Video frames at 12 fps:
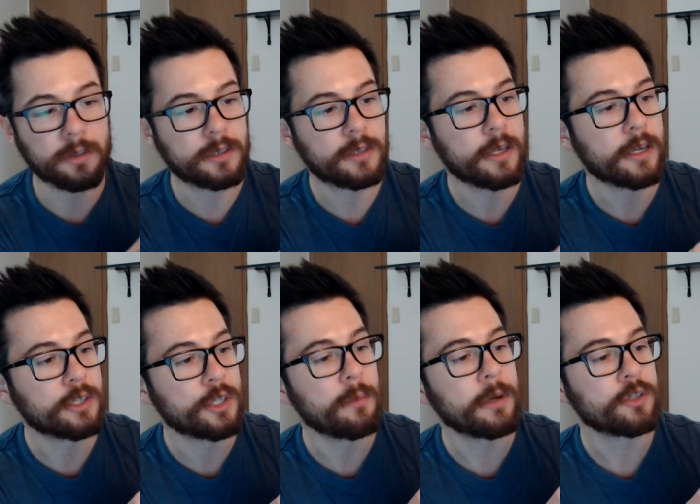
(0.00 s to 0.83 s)
like a
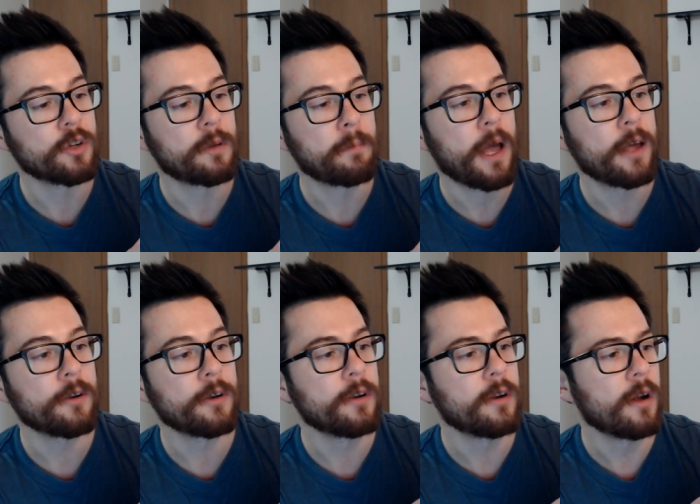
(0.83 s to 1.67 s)
geometric
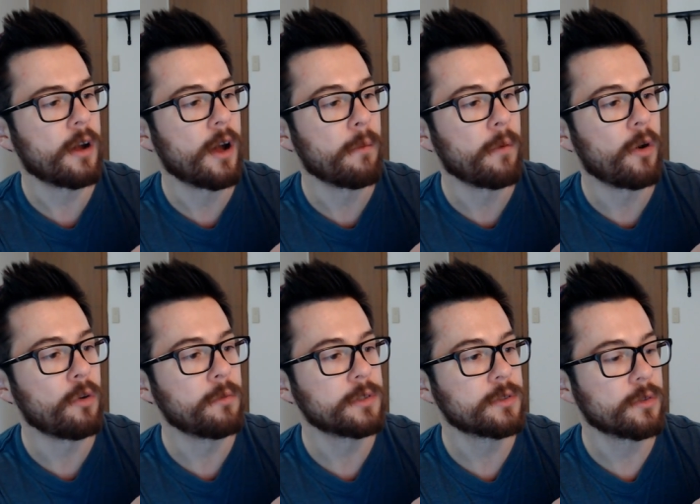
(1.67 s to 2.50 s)
pattern, um,
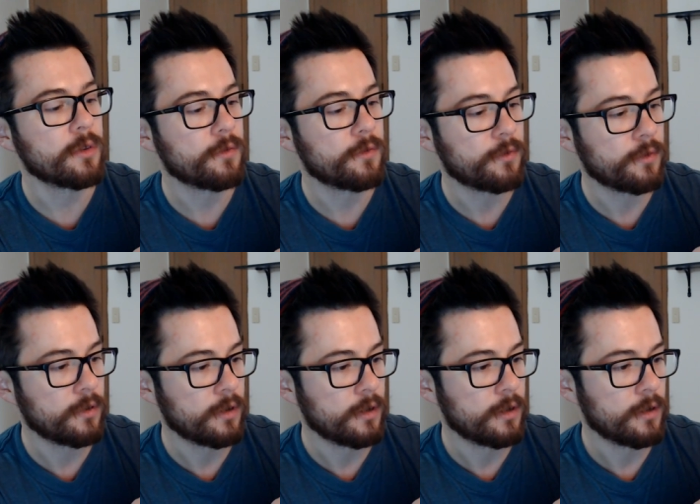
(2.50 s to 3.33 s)
almost sort of
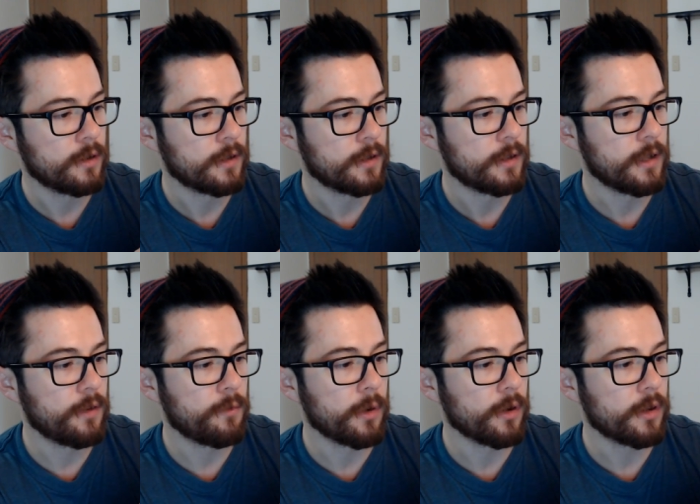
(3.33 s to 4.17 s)
Native
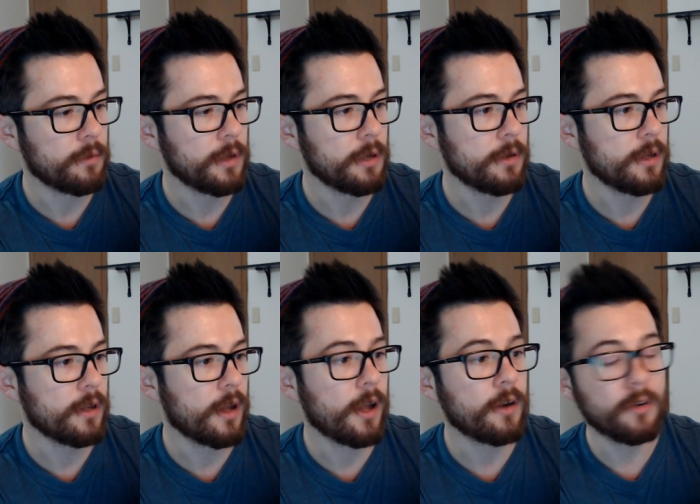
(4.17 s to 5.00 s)
American maybe?
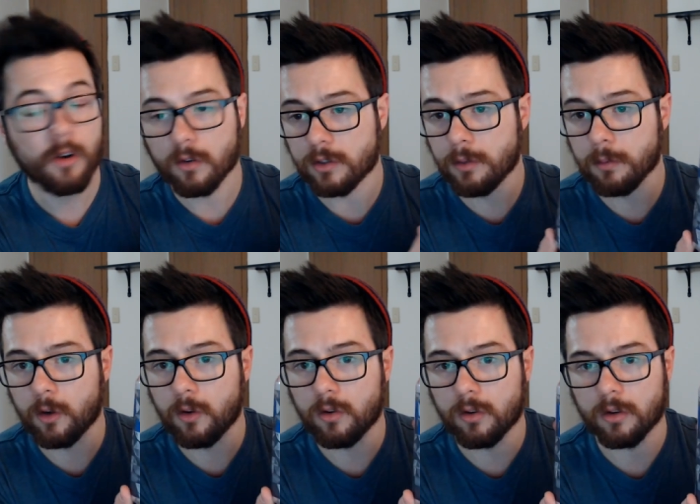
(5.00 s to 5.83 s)
I don't know, super
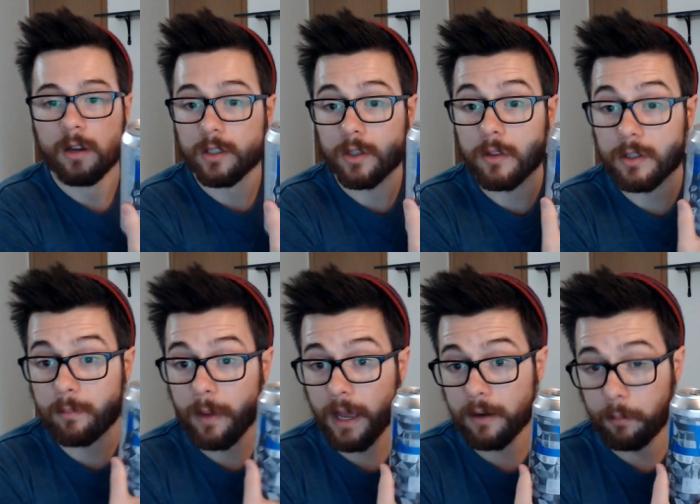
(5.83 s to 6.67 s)
cool. So this
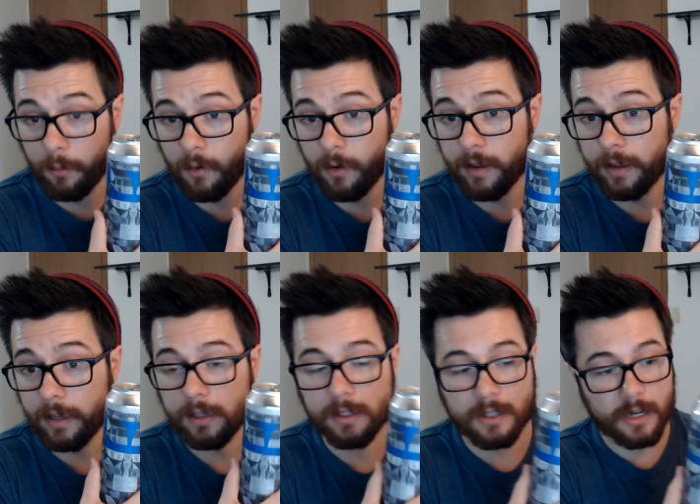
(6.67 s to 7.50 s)
bad boy
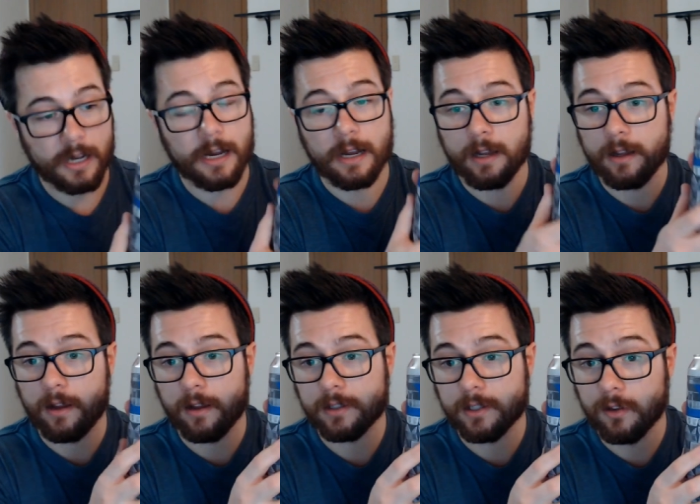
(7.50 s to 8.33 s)
is, uh,
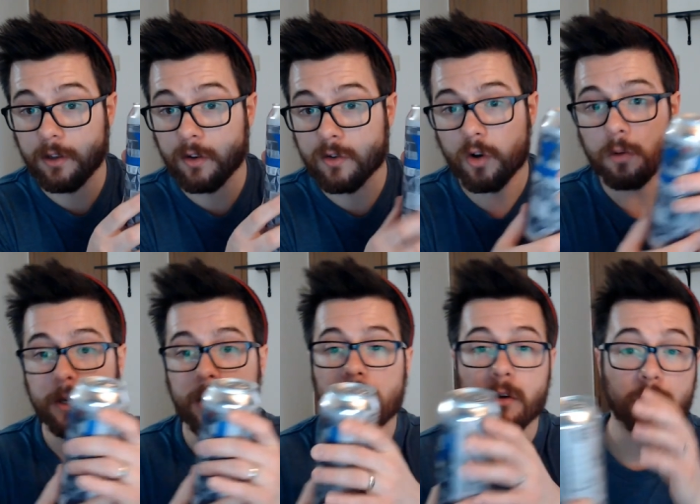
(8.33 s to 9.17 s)
it's a little cold, but
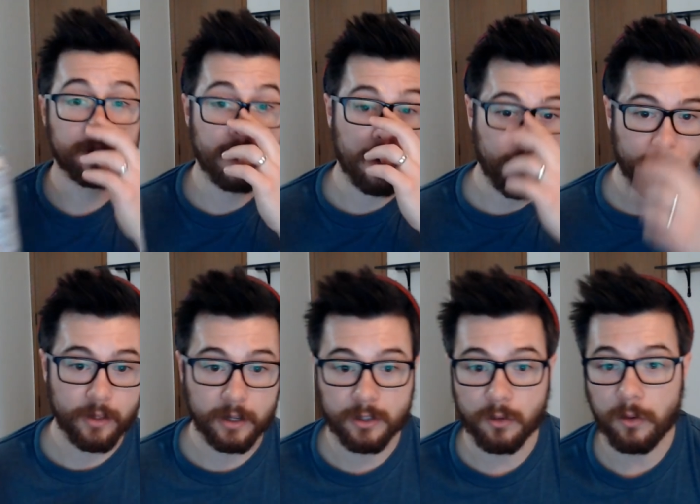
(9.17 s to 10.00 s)
not cold enough, I
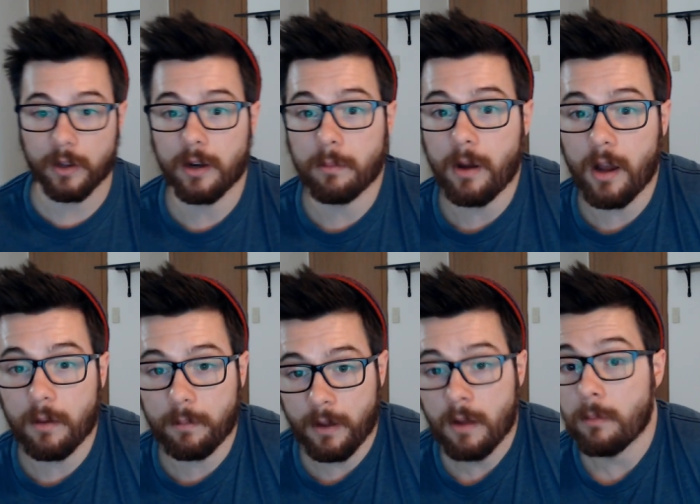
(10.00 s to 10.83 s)
think, so we're gonna
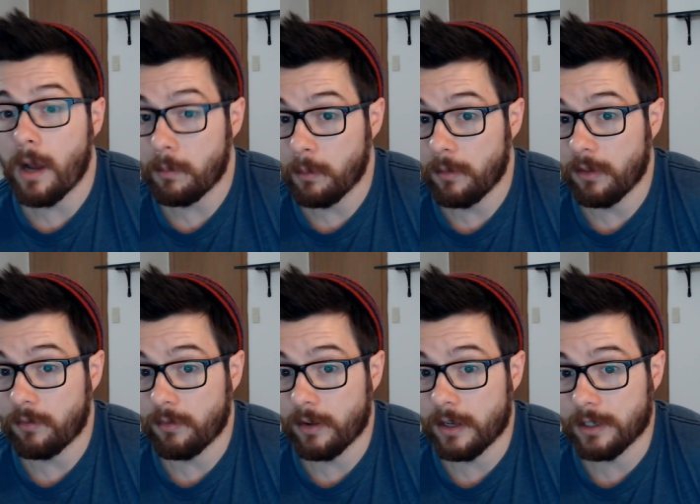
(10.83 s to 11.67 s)
pop, pop him in the
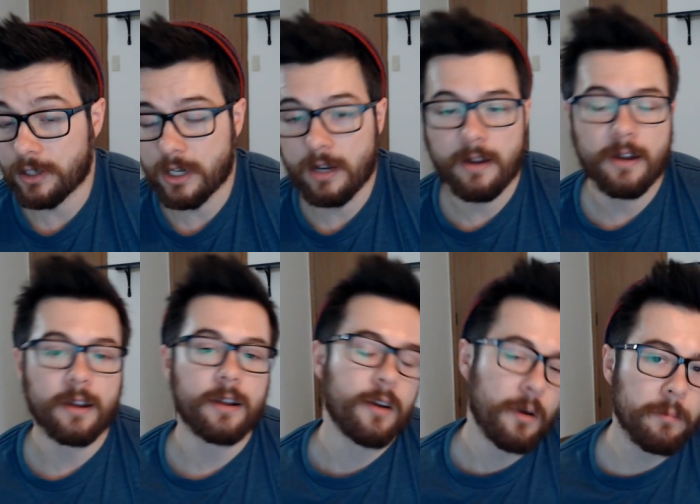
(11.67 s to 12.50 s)
fridge,
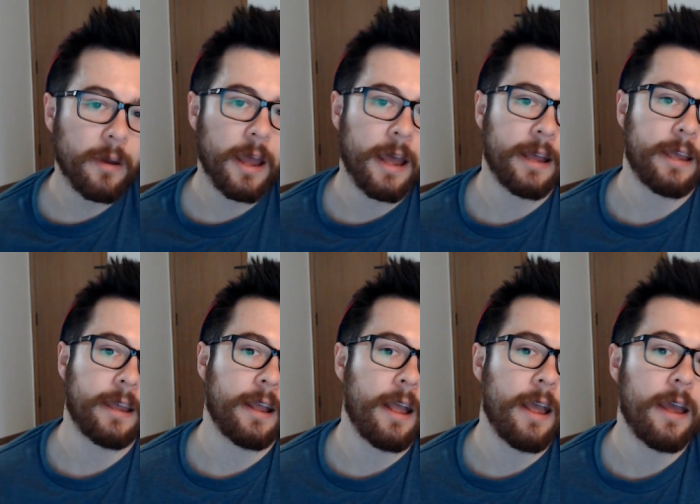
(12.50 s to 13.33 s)
come back,
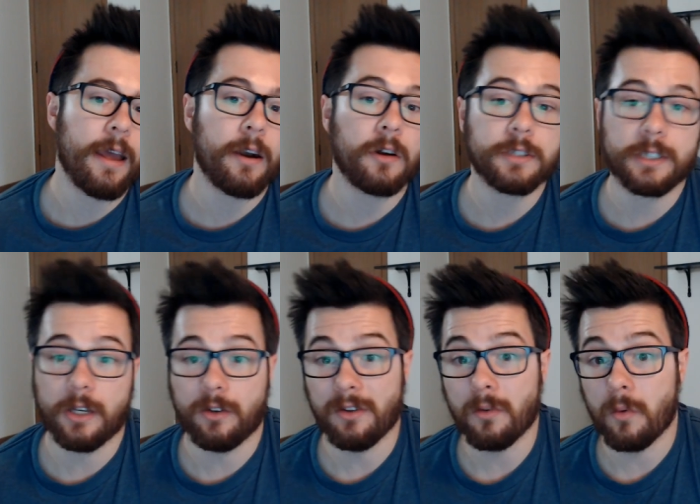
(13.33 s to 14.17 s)
and I'll
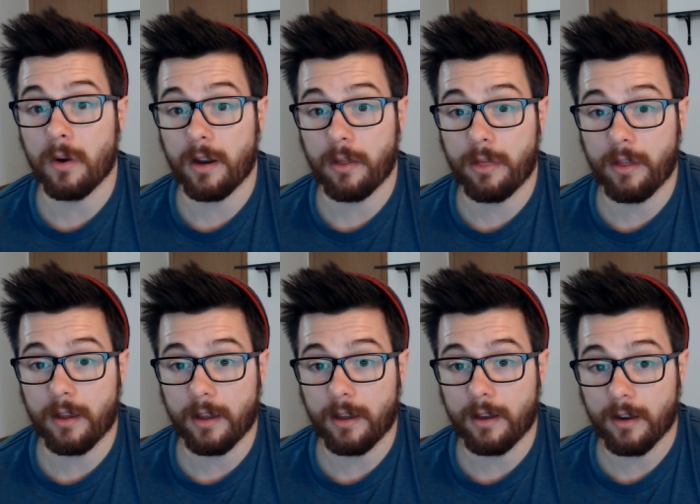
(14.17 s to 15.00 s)
tell you what I
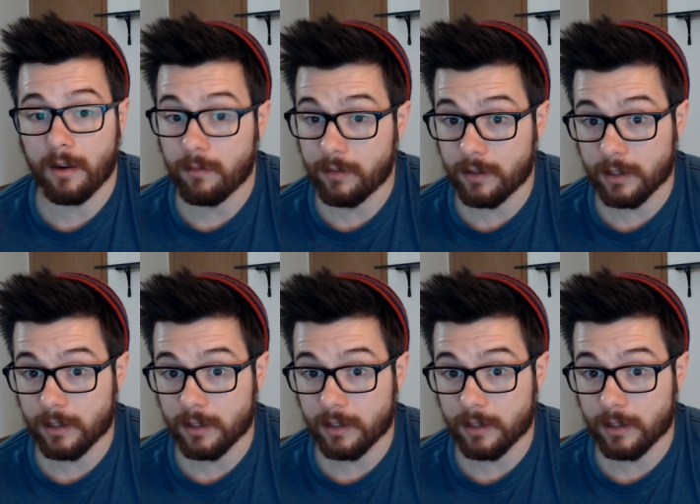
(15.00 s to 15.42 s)
think of this